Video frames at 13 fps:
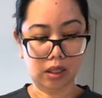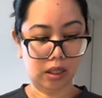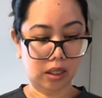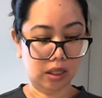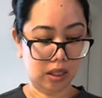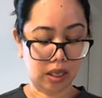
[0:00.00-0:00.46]

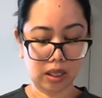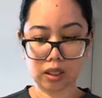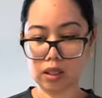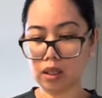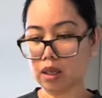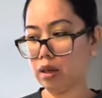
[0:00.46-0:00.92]

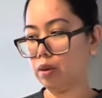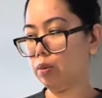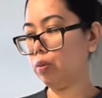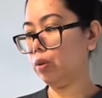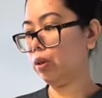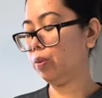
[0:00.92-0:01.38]
next,
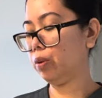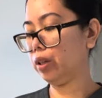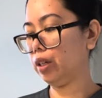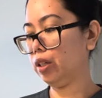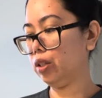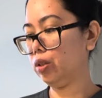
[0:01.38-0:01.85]
what we're
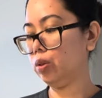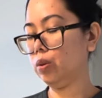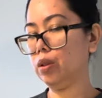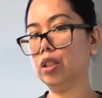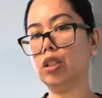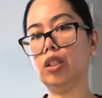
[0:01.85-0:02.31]
gonna do
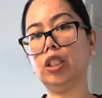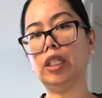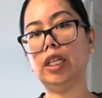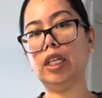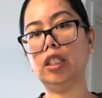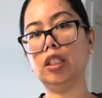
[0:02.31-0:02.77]
is
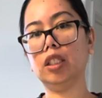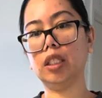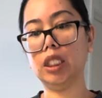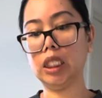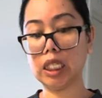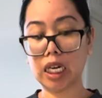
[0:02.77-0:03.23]
change
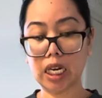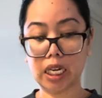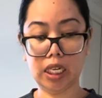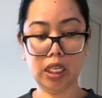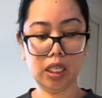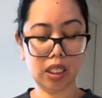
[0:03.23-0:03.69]
the
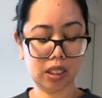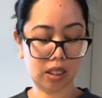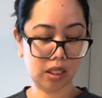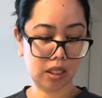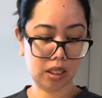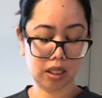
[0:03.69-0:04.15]
tie
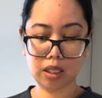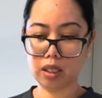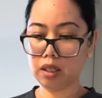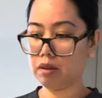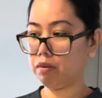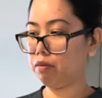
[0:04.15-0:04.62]

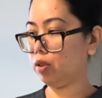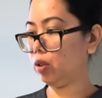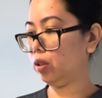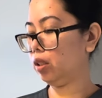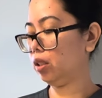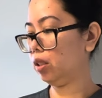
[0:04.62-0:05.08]
for
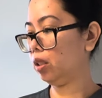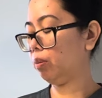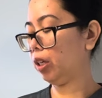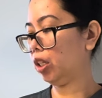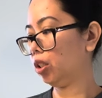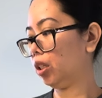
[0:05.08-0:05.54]
this
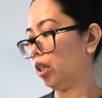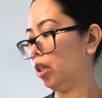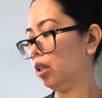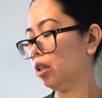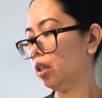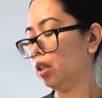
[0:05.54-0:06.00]

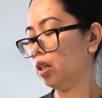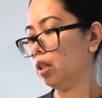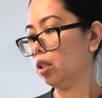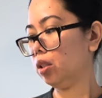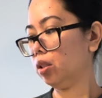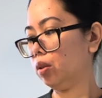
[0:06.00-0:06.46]
patient.
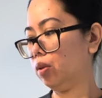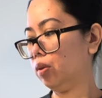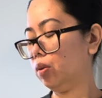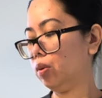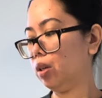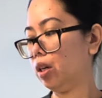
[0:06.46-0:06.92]

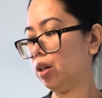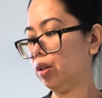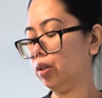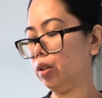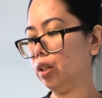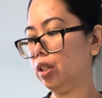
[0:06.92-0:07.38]
So how
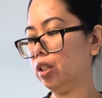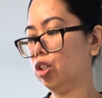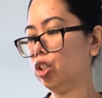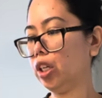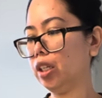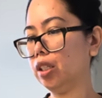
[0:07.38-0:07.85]
you're gonna
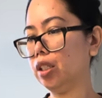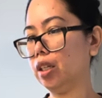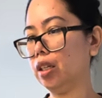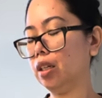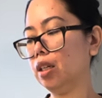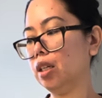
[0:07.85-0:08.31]
change it?
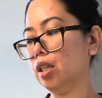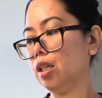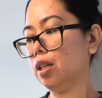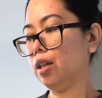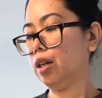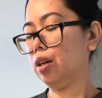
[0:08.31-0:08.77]

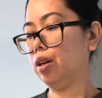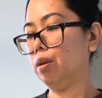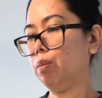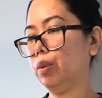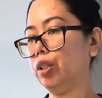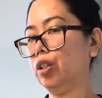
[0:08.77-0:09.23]

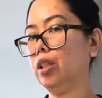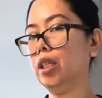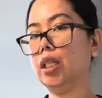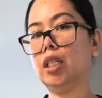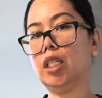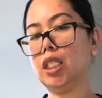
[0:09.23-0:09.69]
You need an